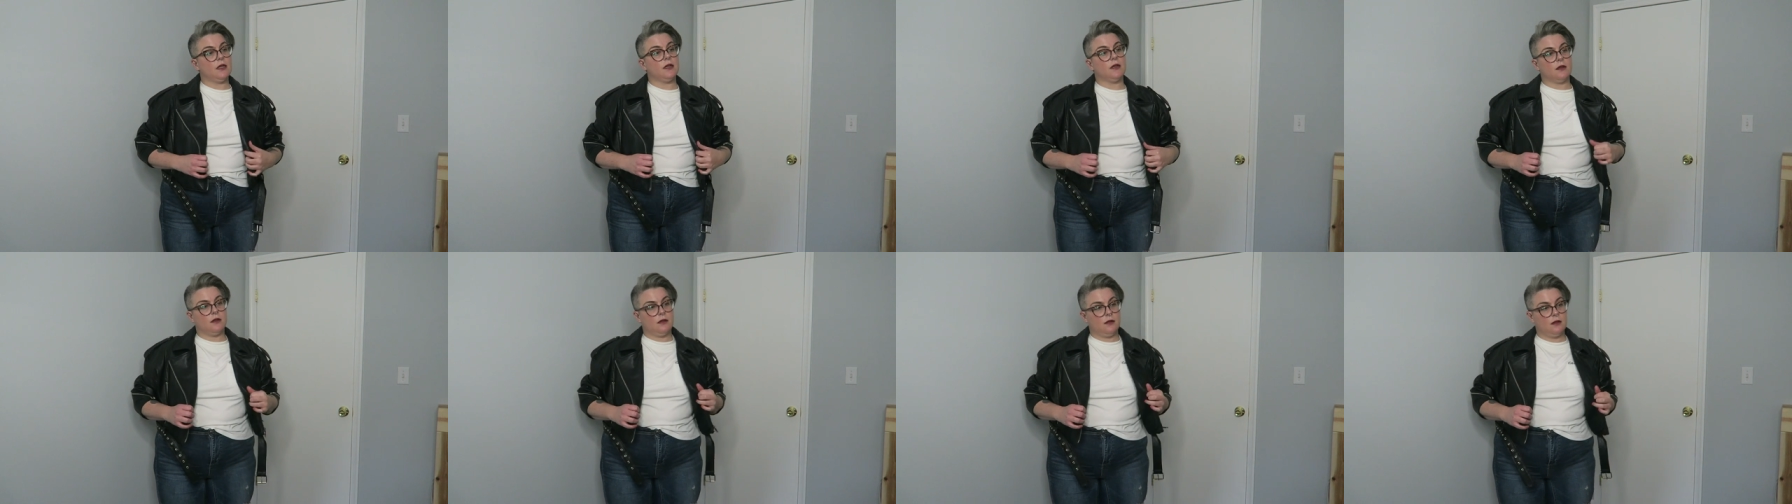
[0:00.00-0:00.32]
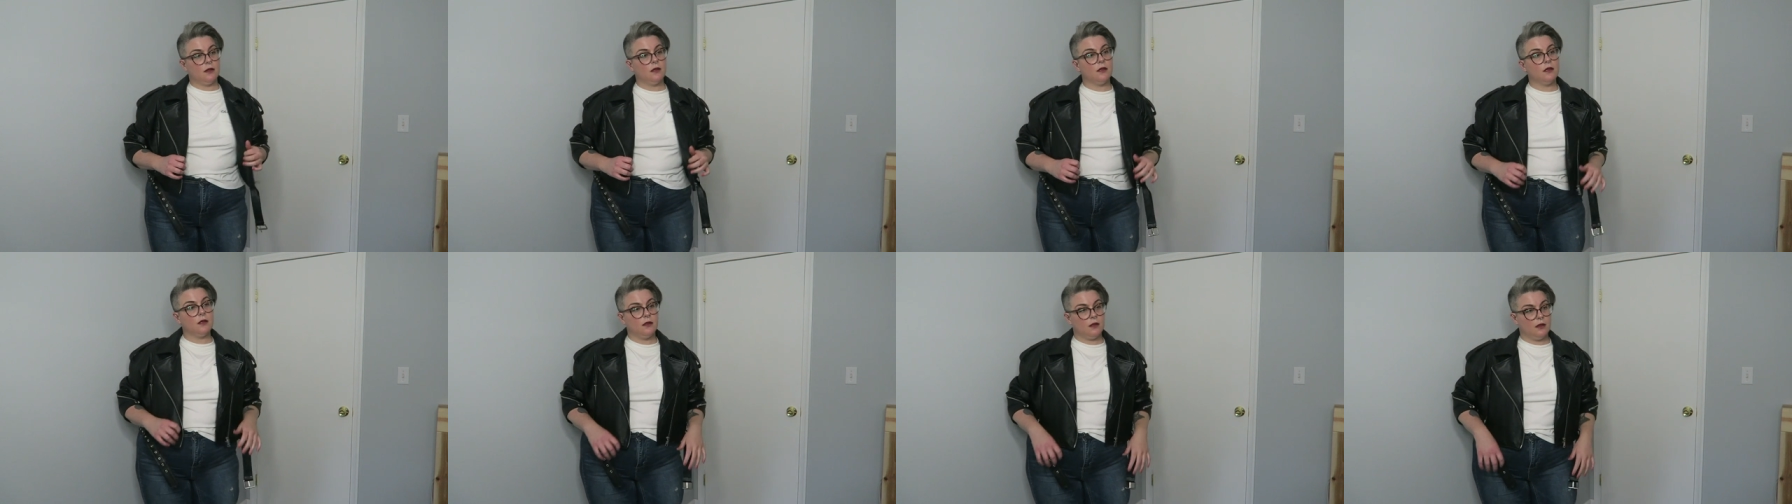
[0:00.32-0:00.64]
like... it
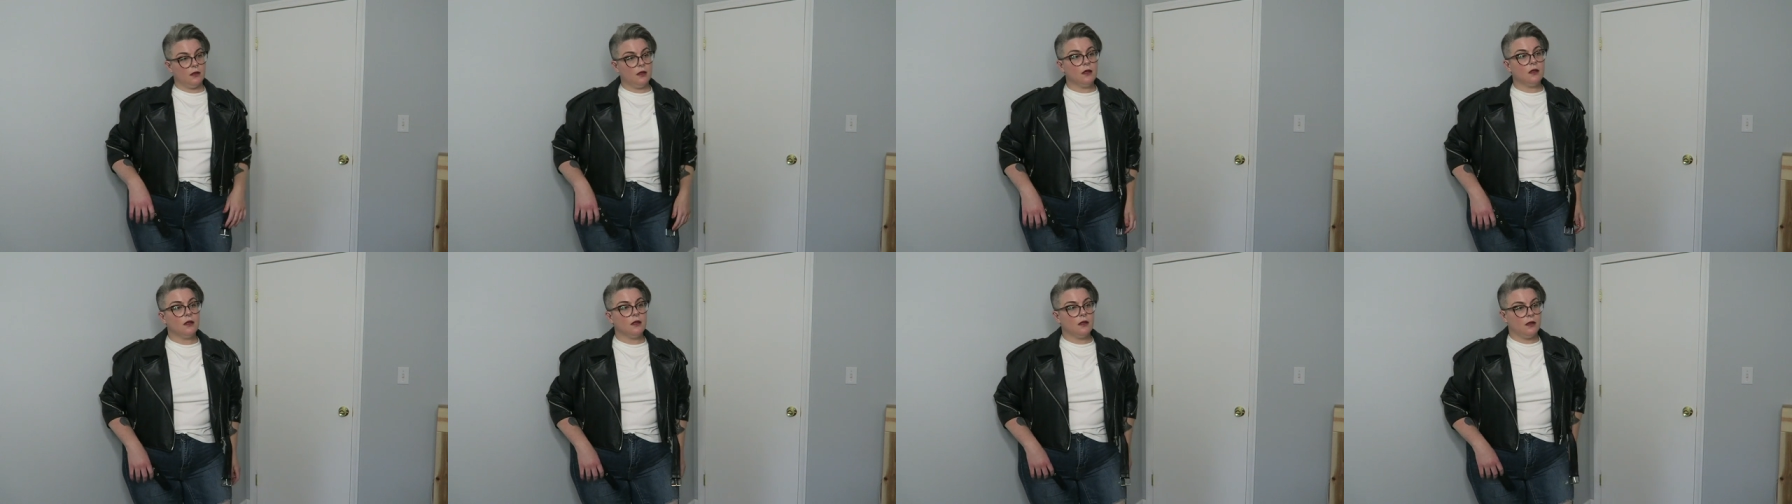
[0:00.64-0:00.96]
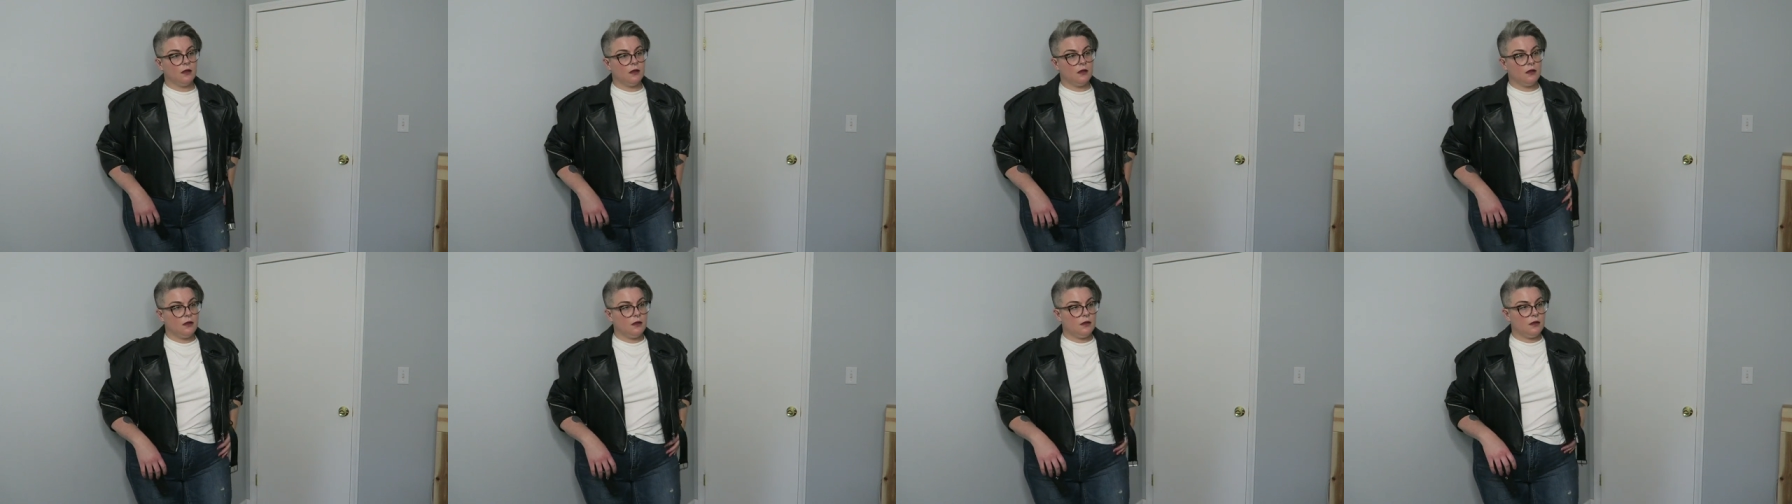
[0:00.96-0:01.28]
going to
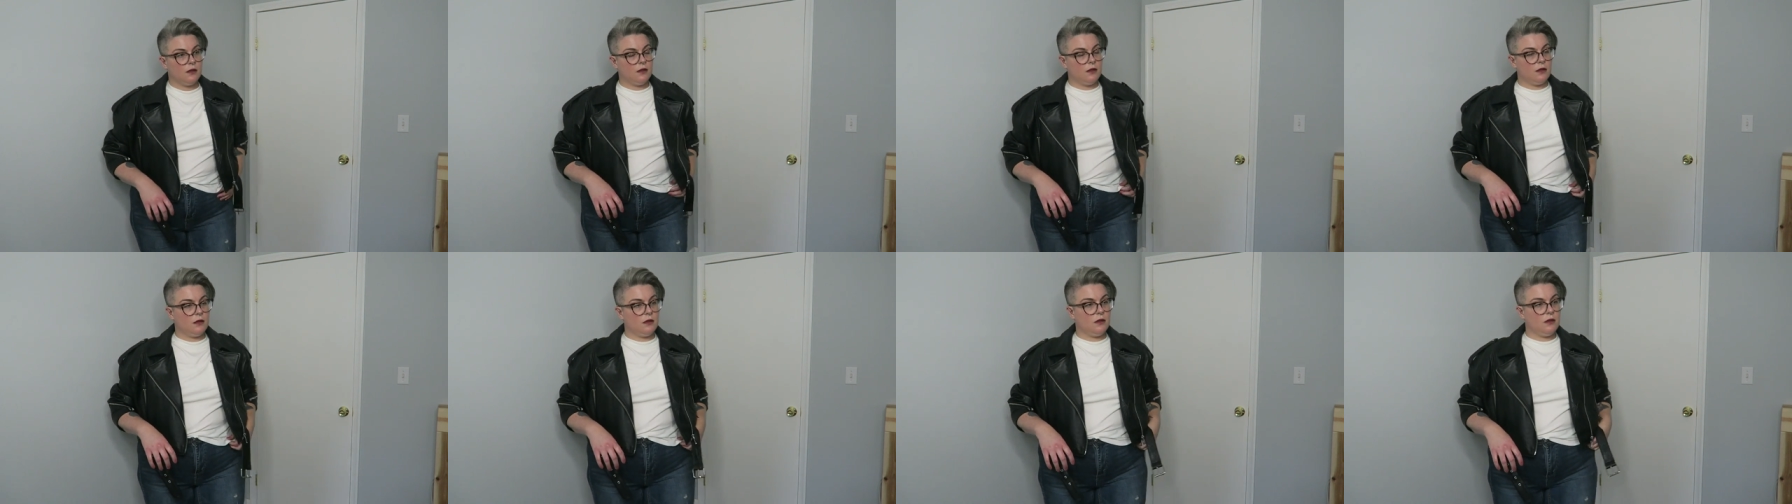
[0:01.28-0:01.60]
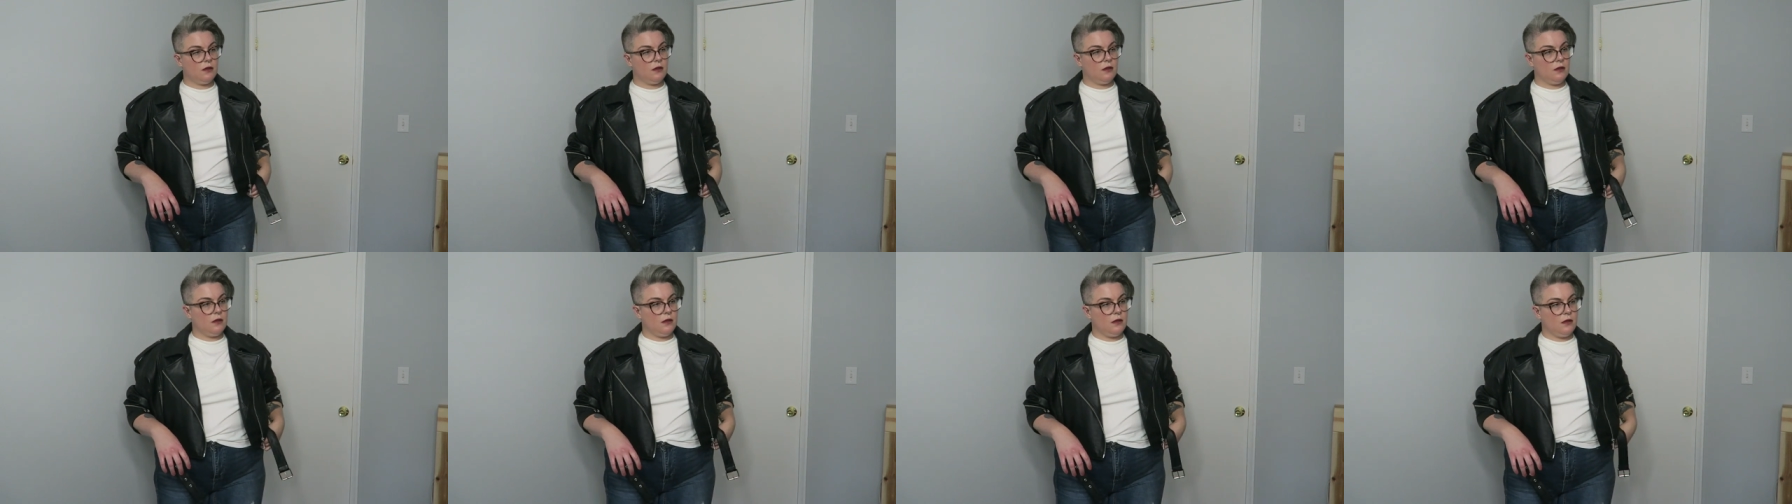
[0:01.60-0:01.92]
be a
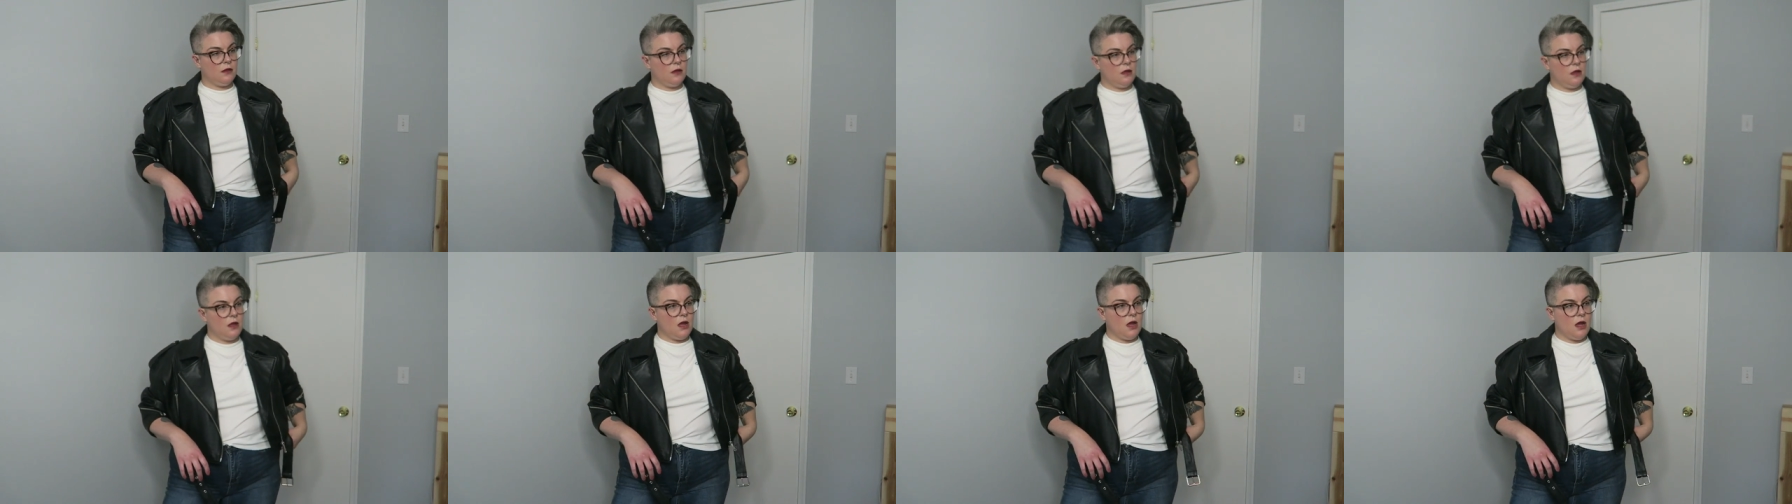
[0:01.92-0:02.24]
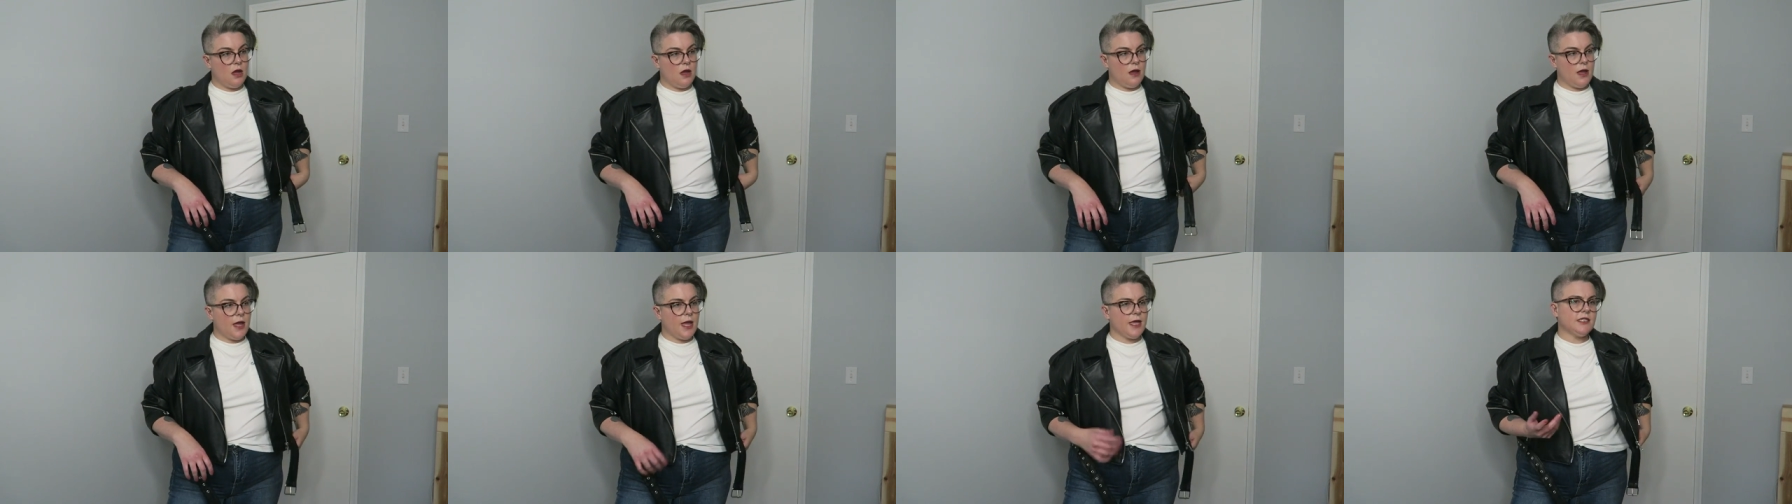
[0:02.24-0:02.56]
tourniquet, or is
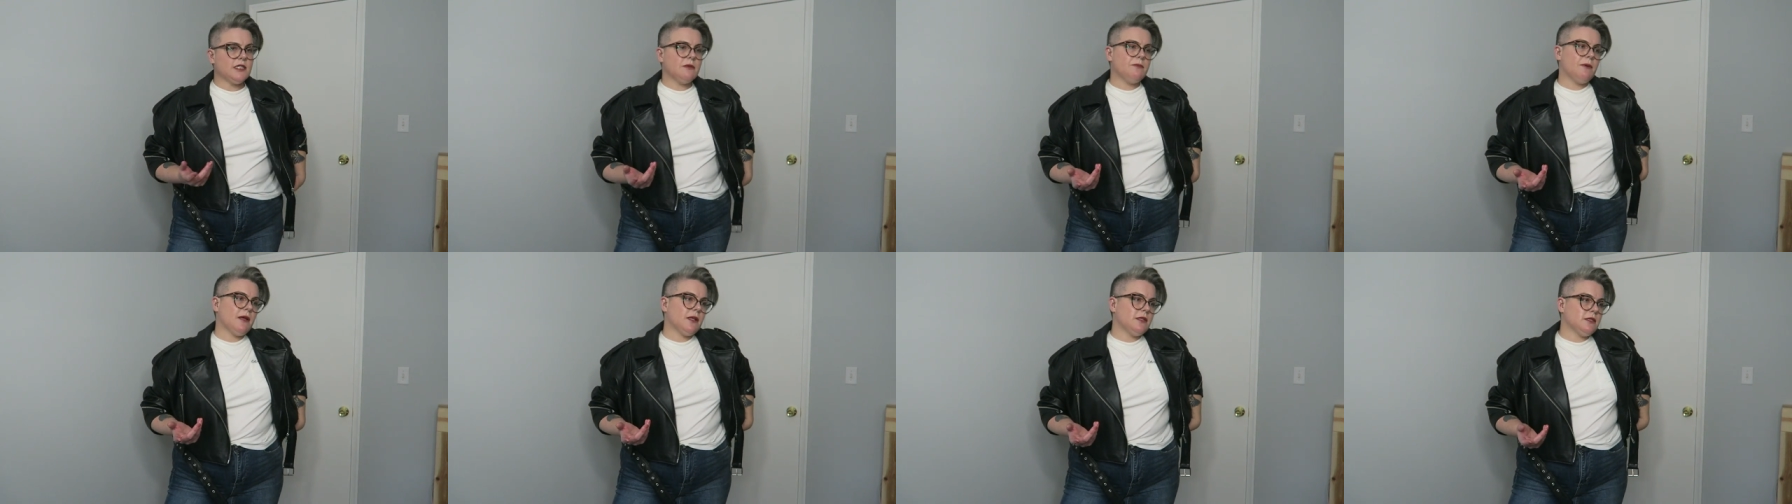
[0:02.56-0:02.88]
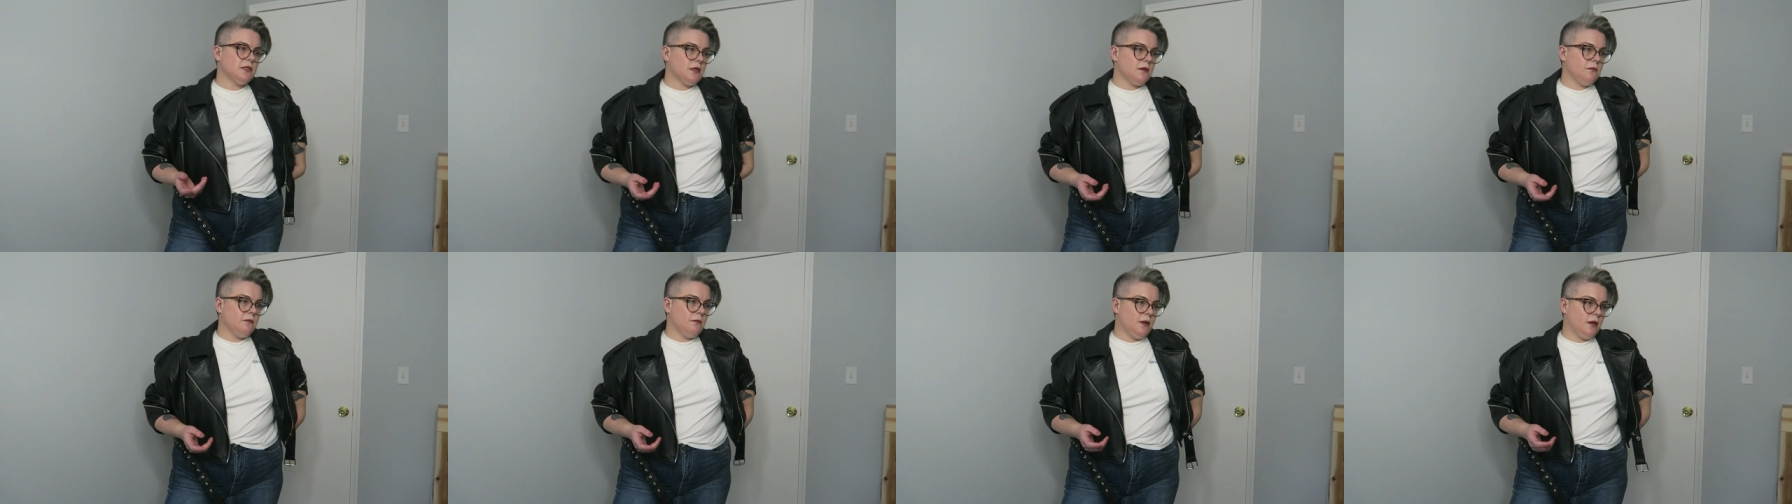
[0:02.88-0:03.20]
that like it depends
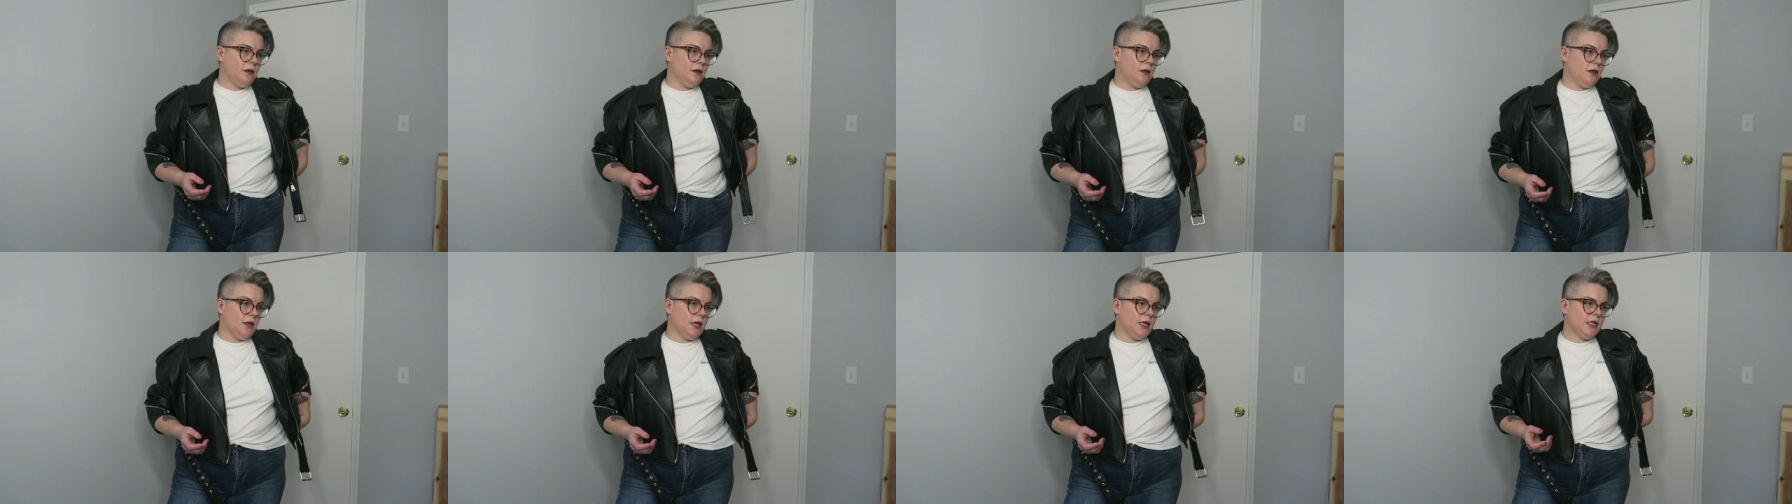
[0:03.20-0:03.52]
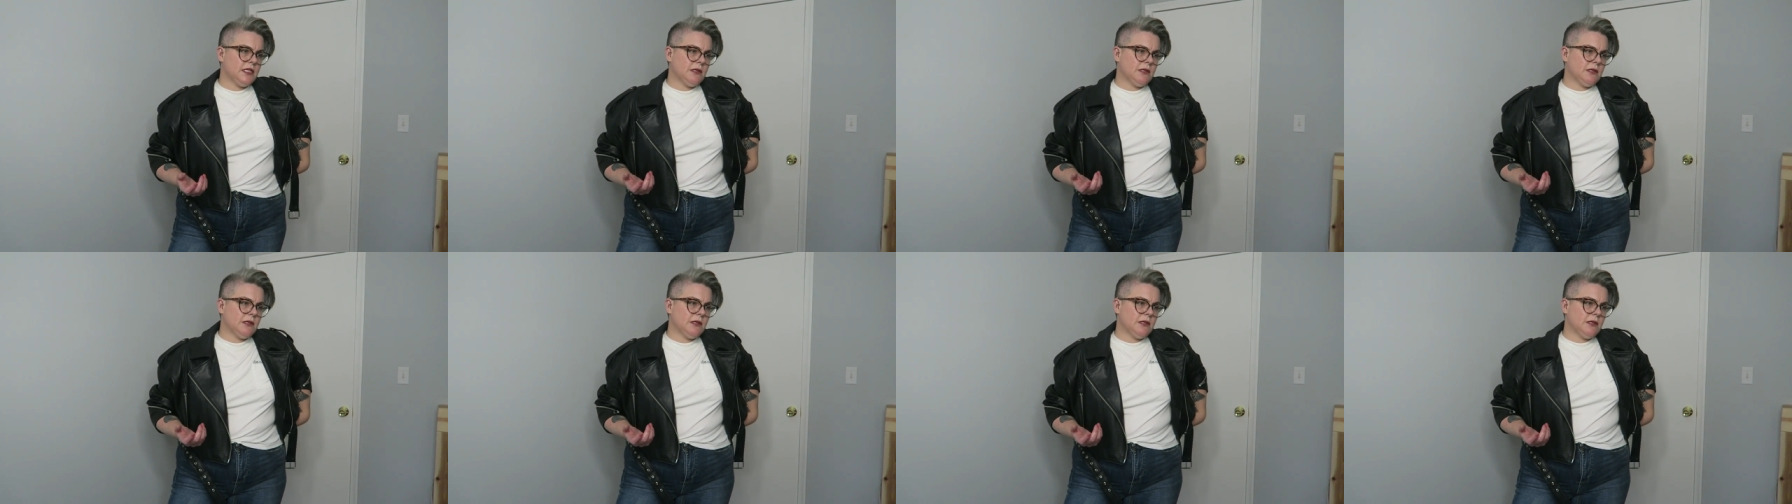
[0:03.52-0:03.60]
every day?